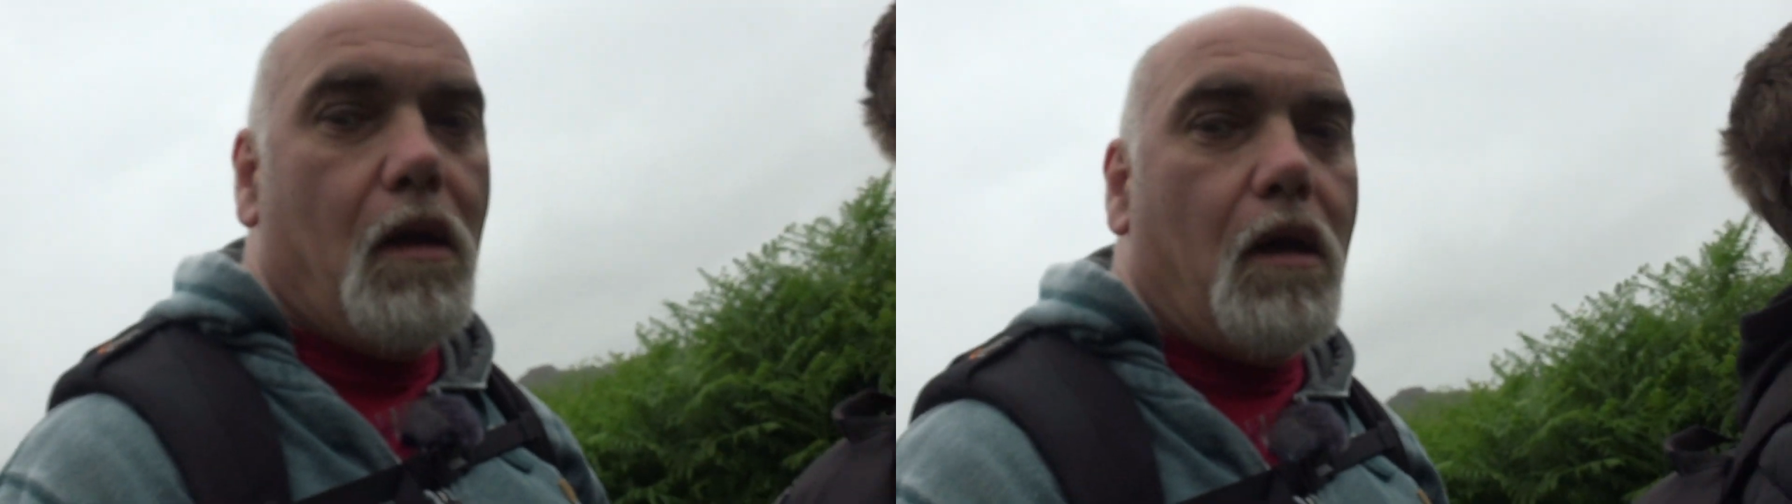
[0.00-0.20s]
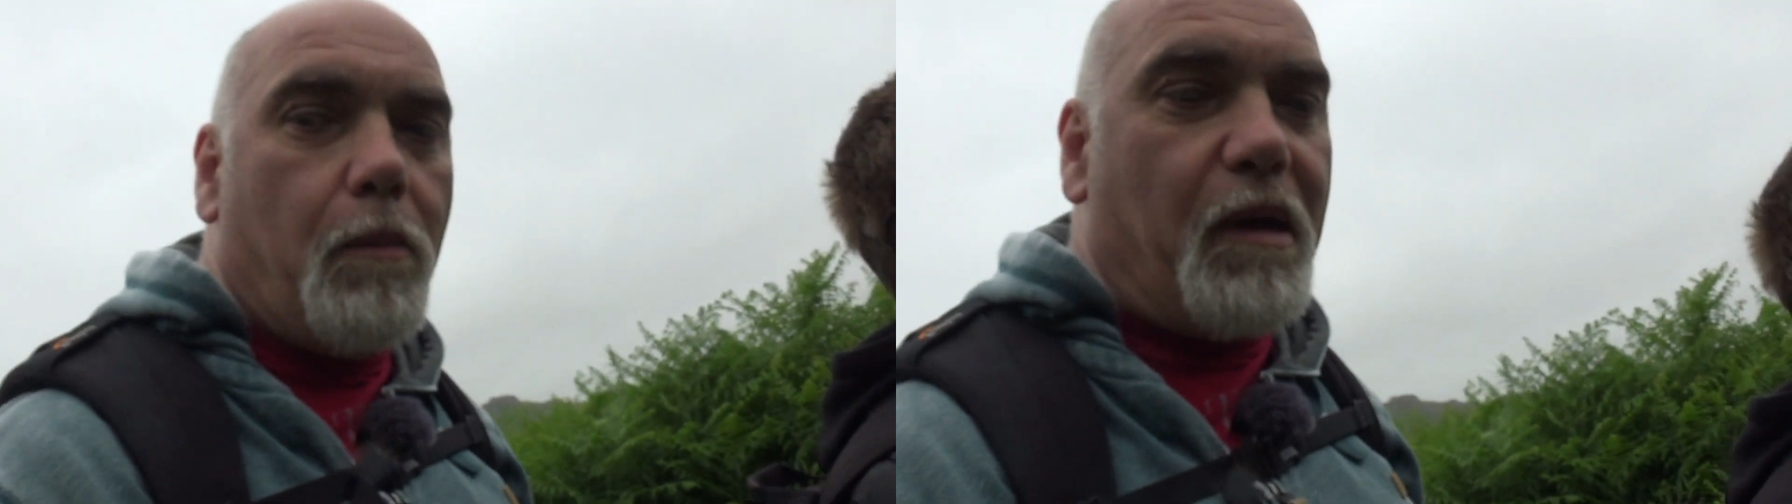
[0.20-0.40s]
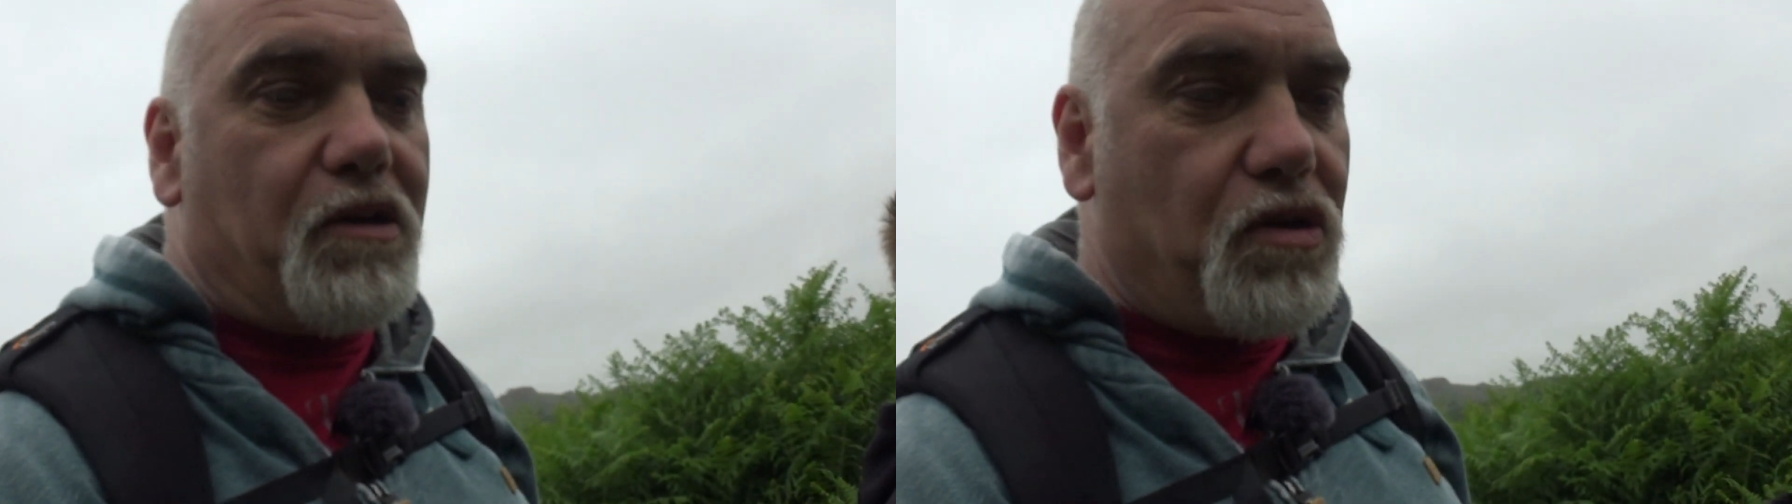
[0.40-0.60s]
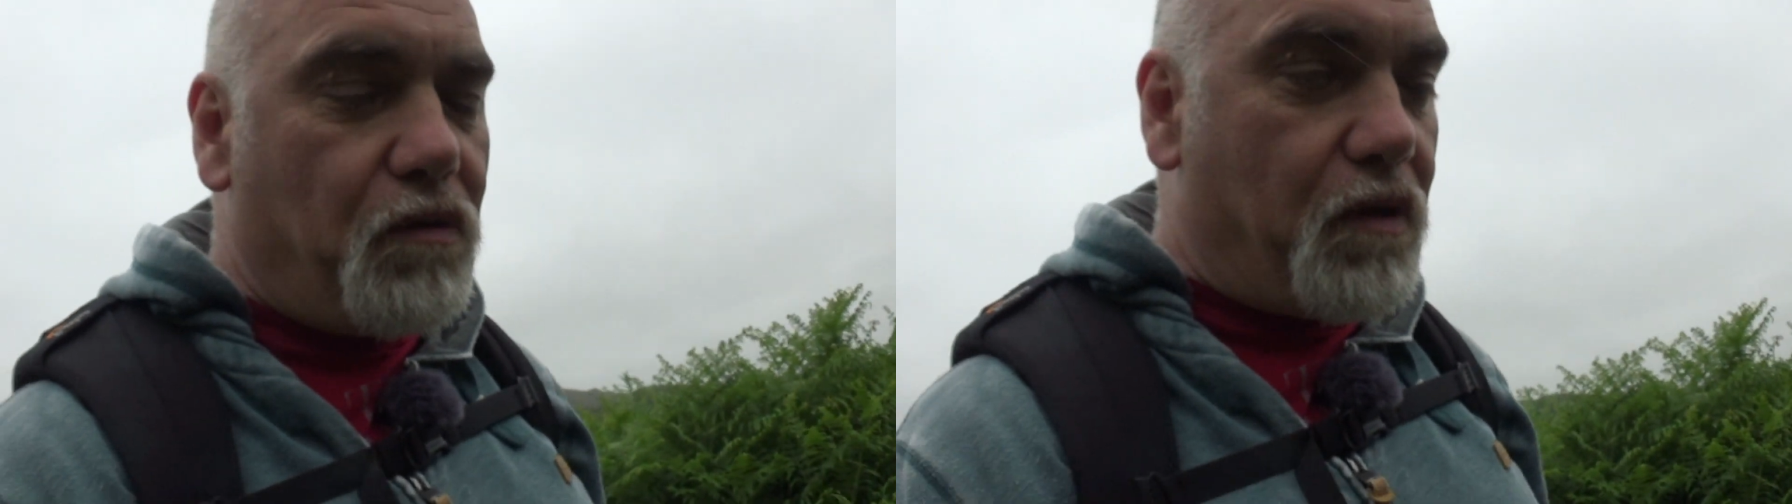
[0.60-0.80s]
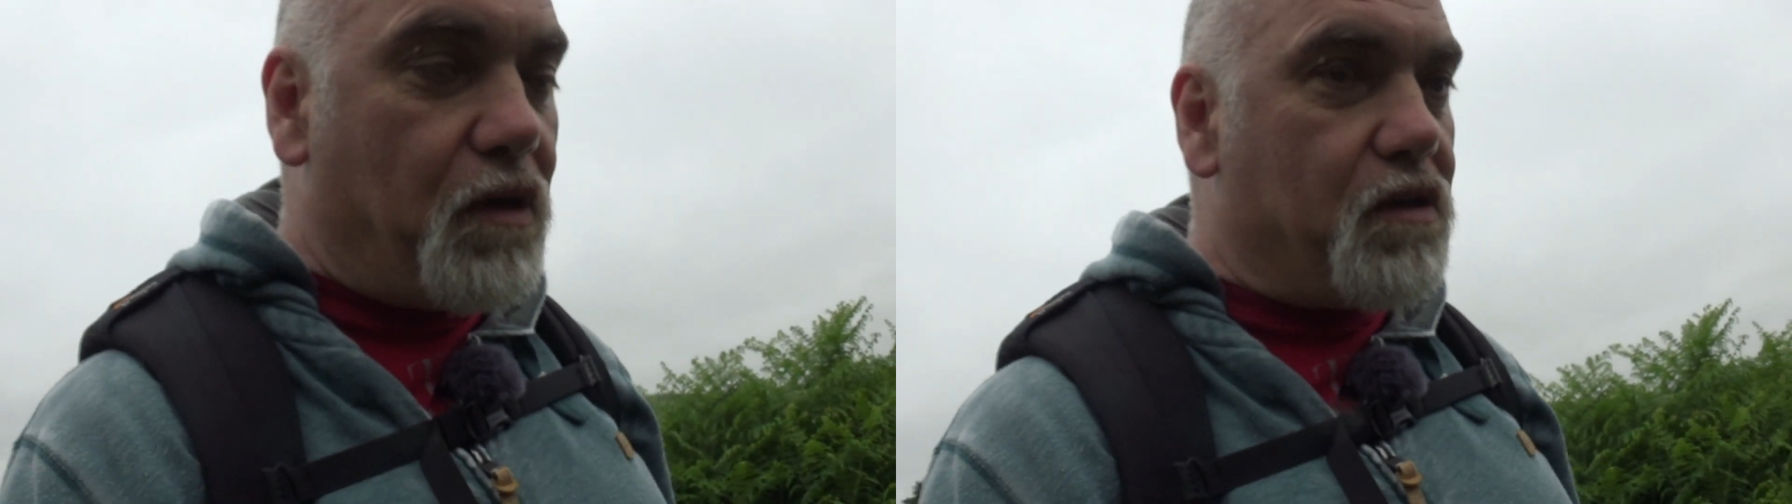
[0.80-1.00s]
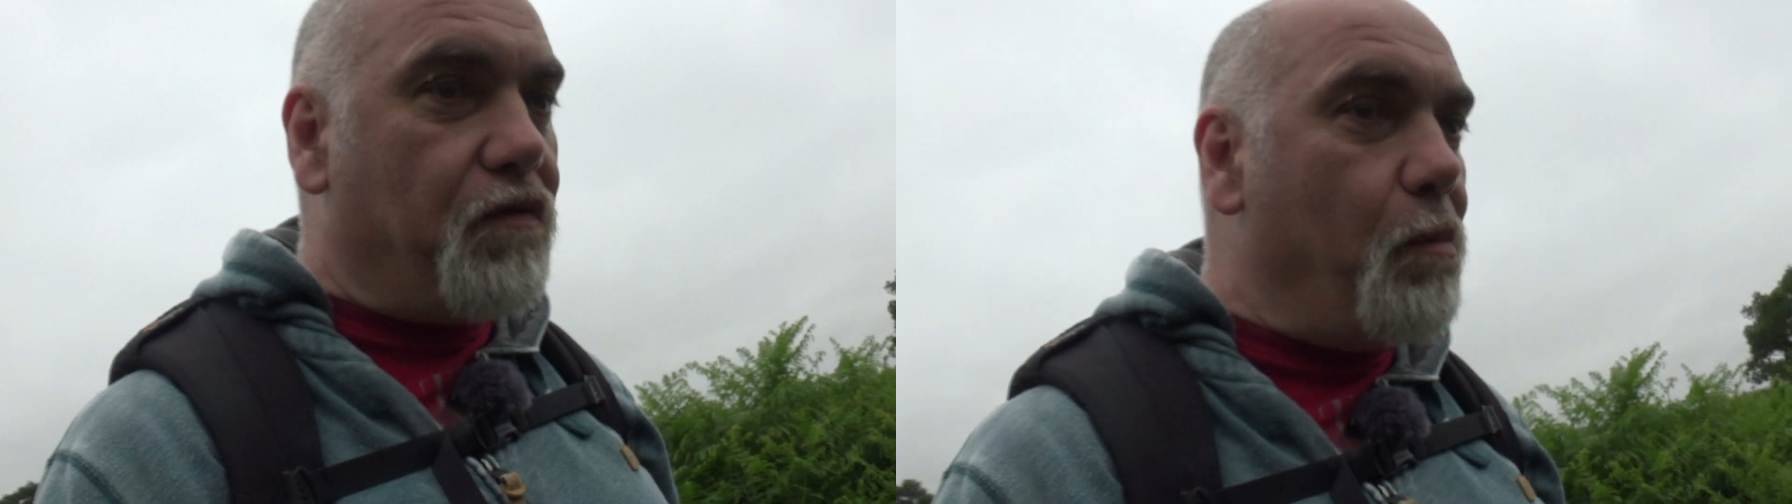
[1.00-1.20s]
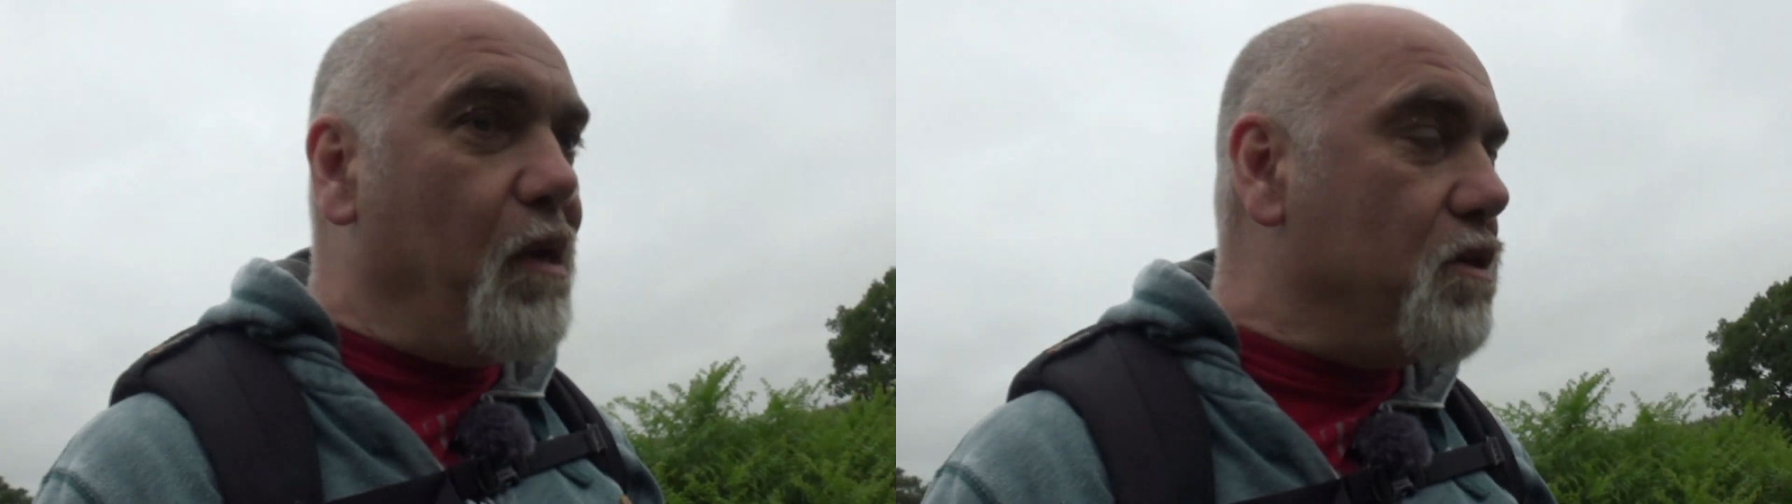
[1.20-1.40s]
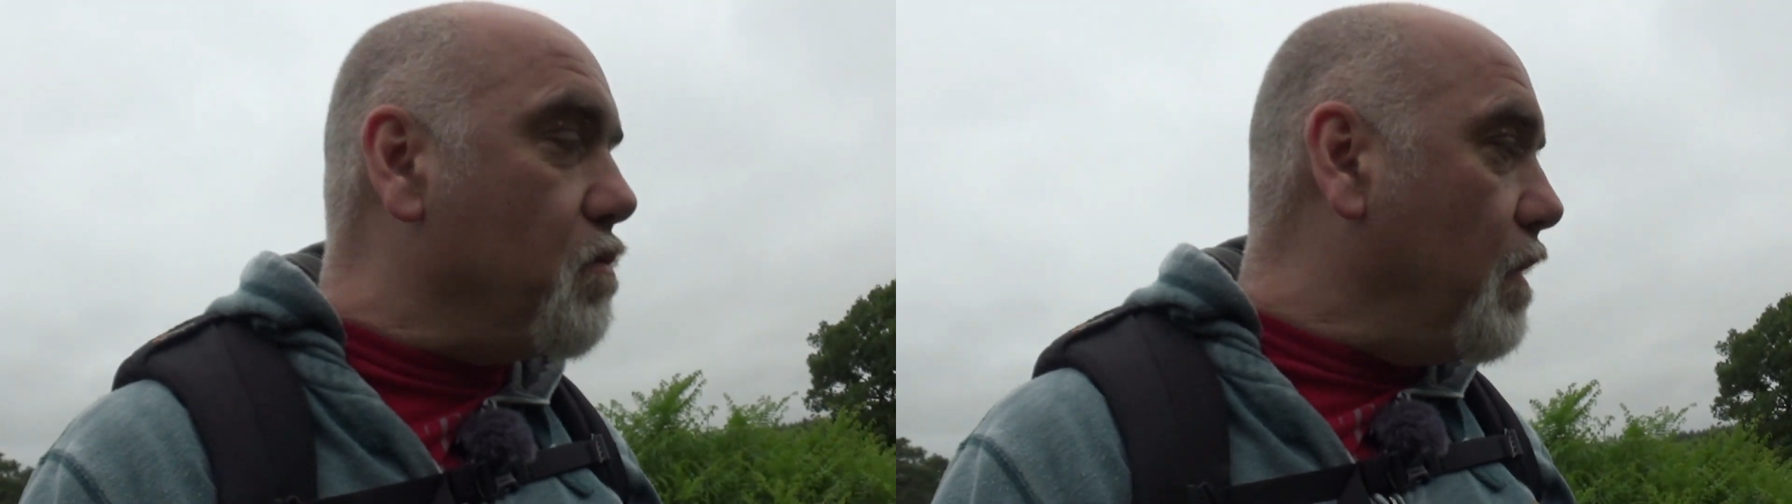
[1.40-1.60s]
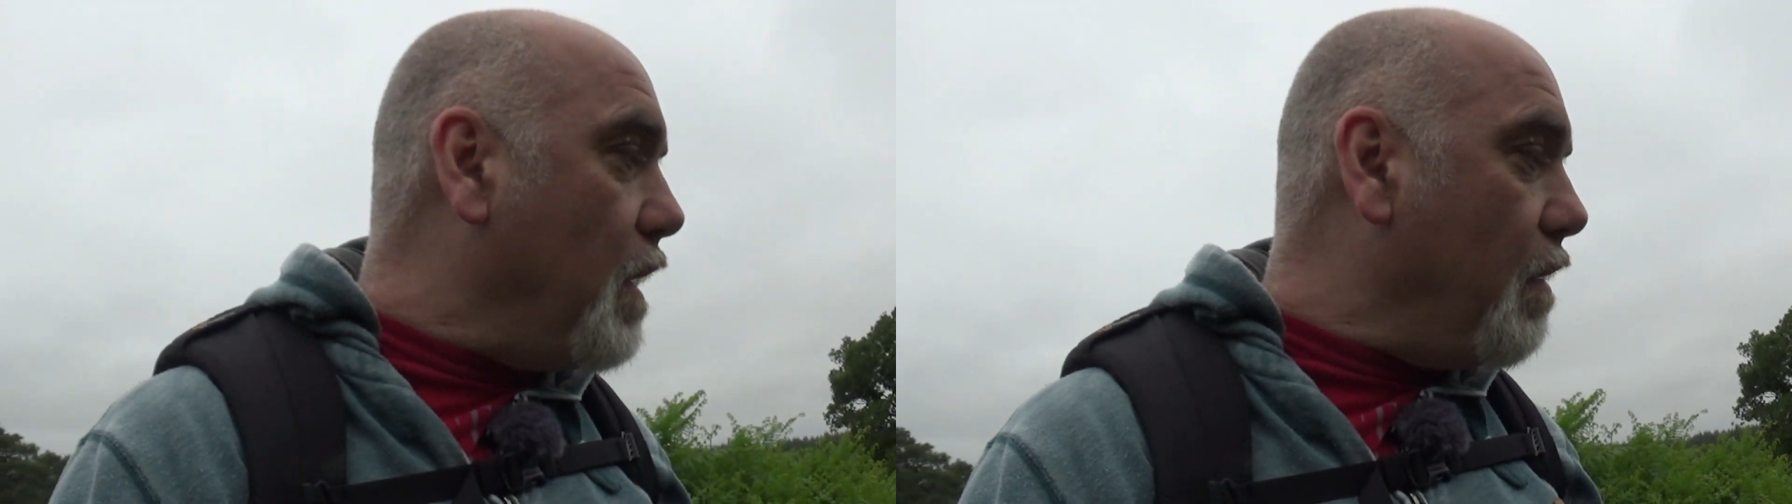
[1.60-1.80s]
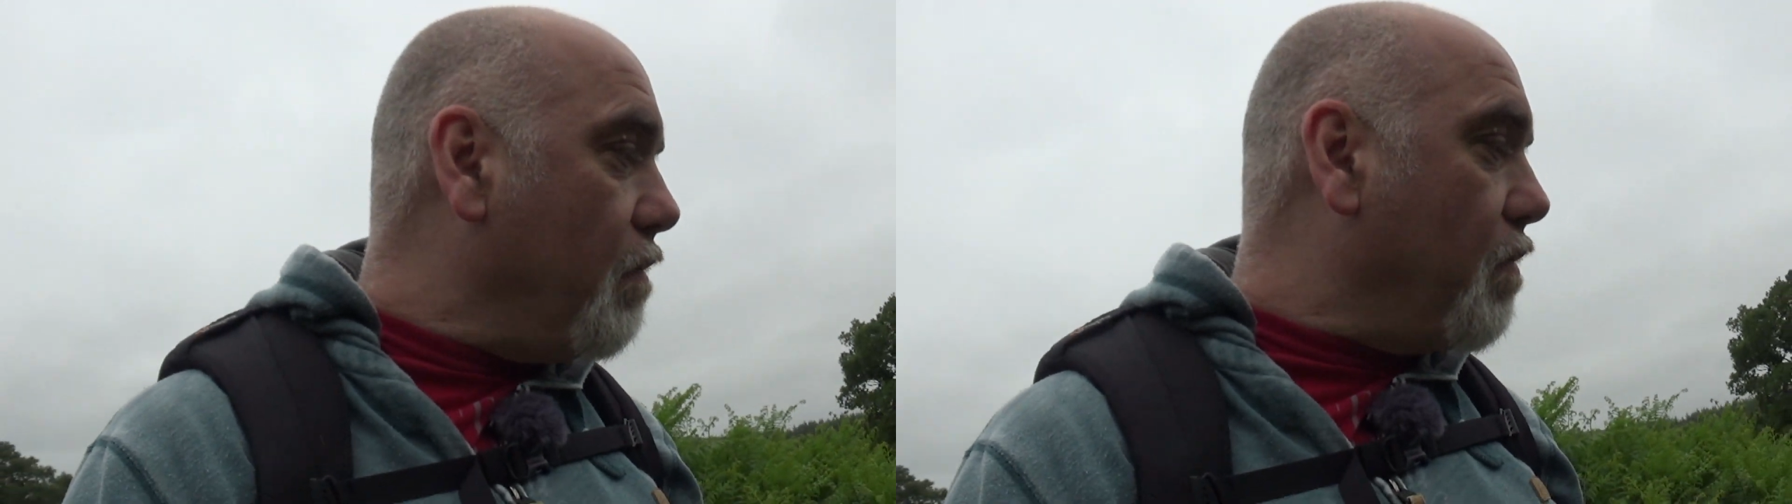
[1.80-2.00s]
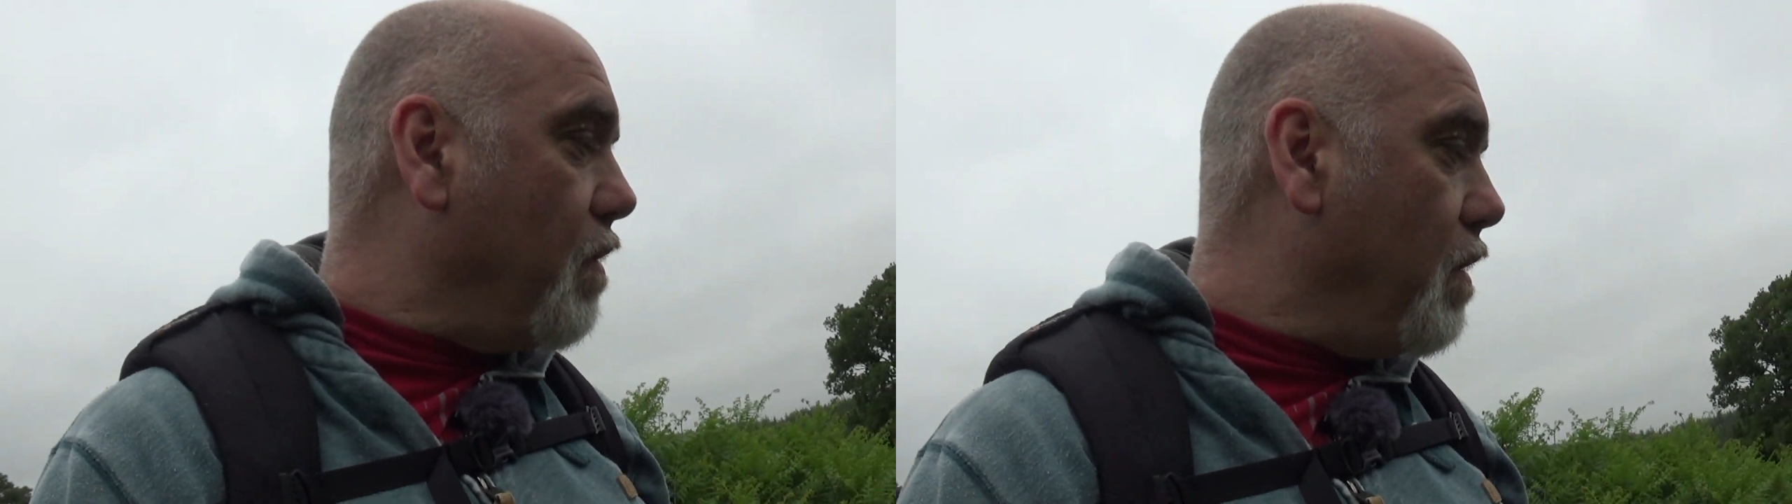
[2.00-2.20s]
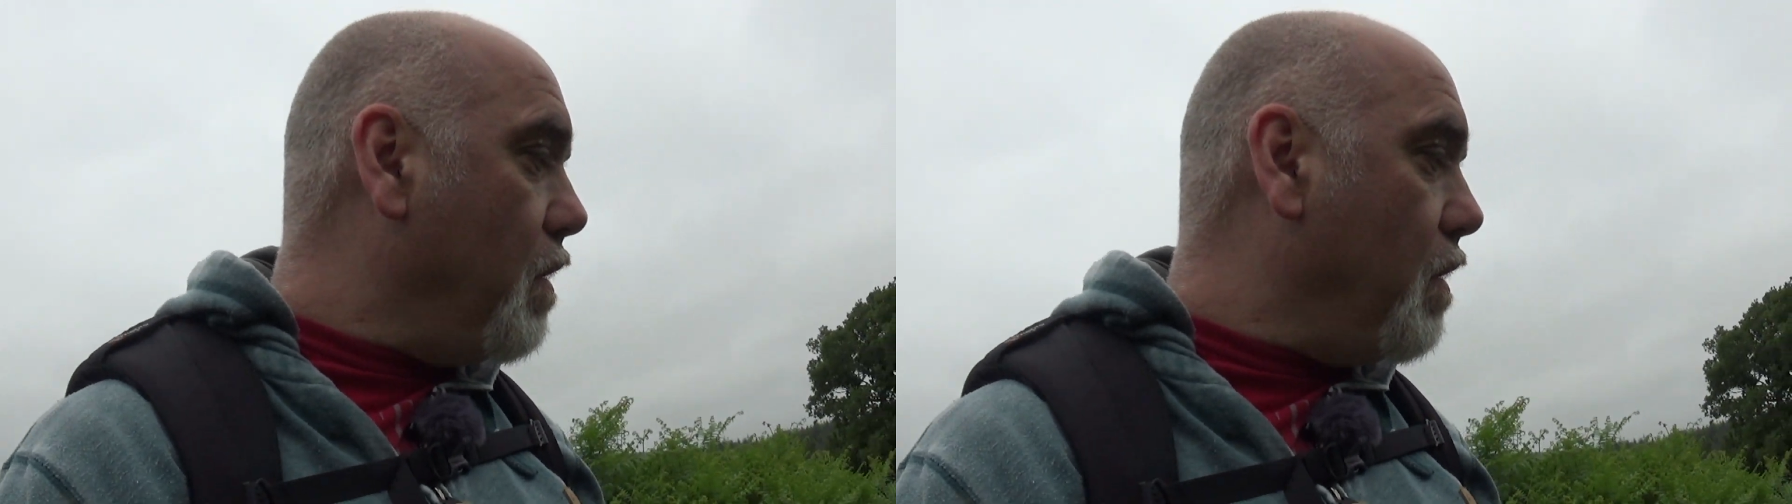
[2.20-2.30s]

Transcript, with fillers: about two thirds of a metre in length.